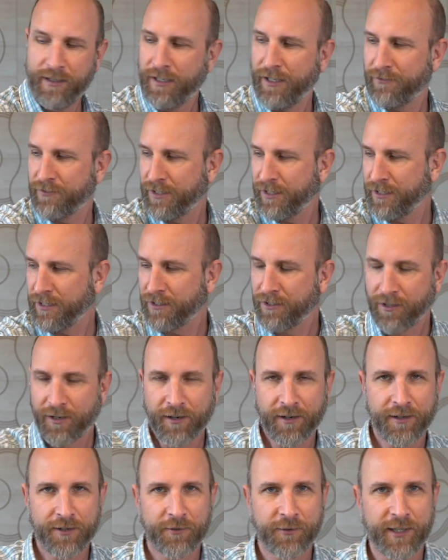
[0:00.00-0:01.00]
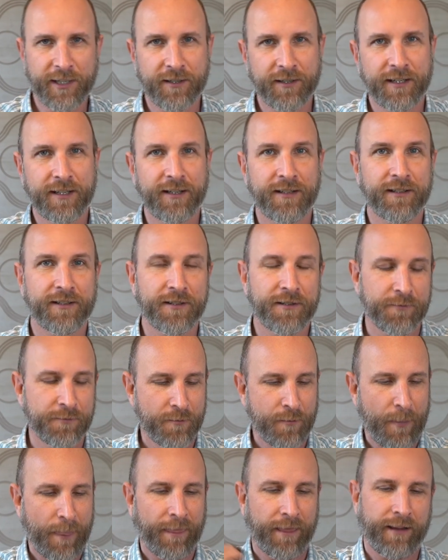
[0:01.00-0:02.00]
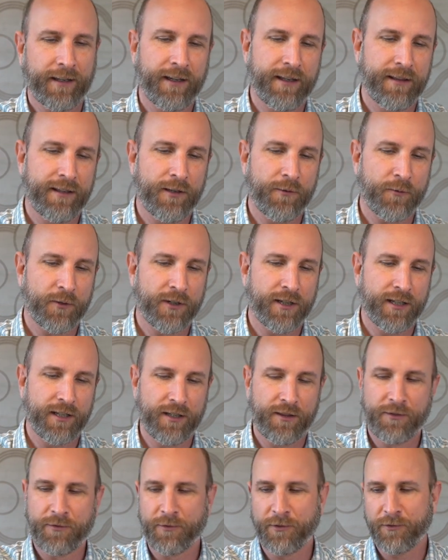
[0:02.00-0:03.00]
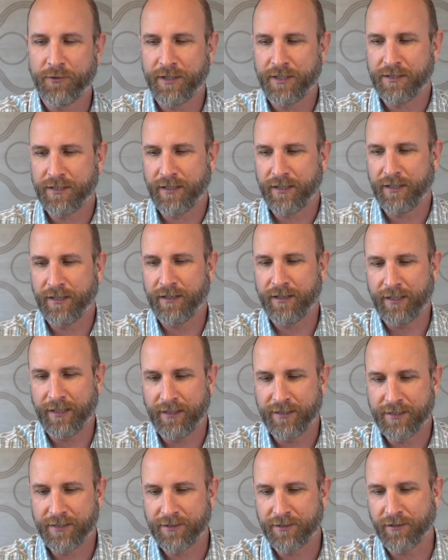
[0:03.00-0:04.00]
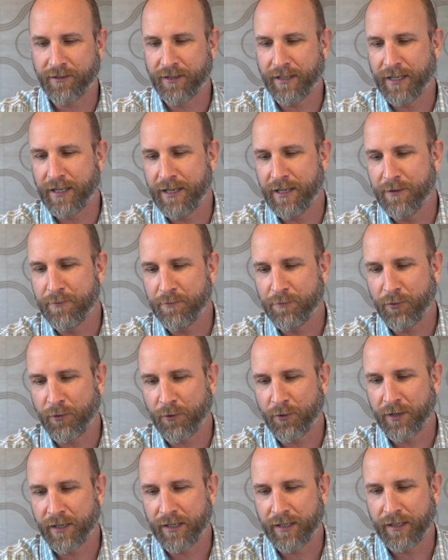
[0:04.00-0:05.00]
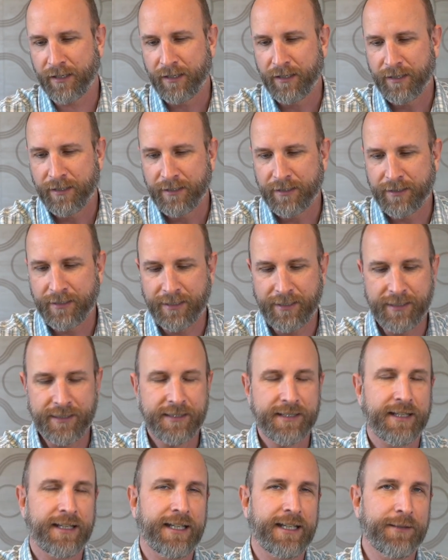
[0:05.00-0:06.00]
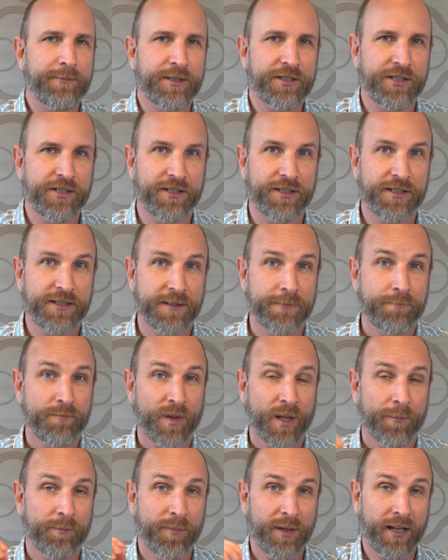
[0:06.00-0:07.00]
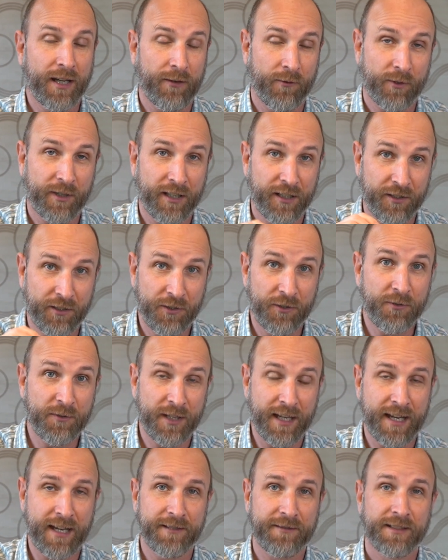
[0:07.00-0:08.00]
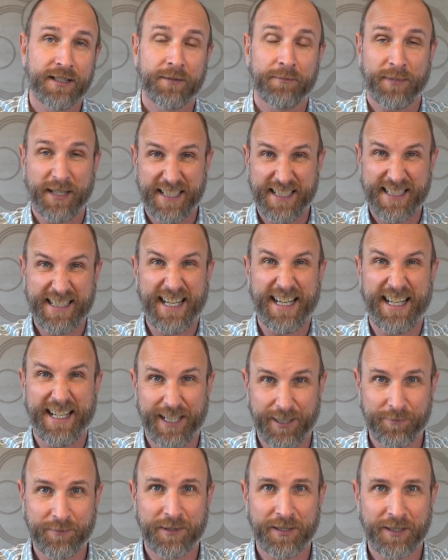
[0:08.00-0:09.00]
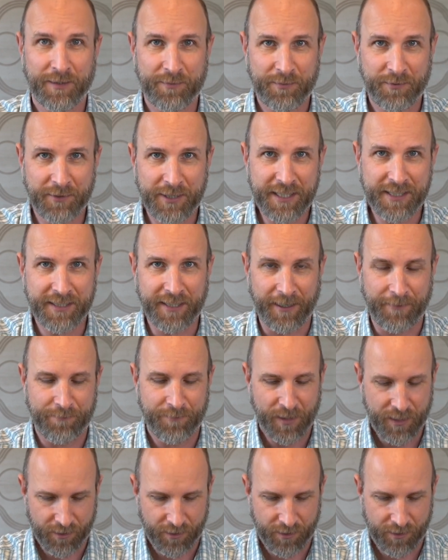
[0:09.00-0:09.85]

I've got a card reader here. And then we're going to throw this in and start importing these images. But we're going to do that by setting up a preset.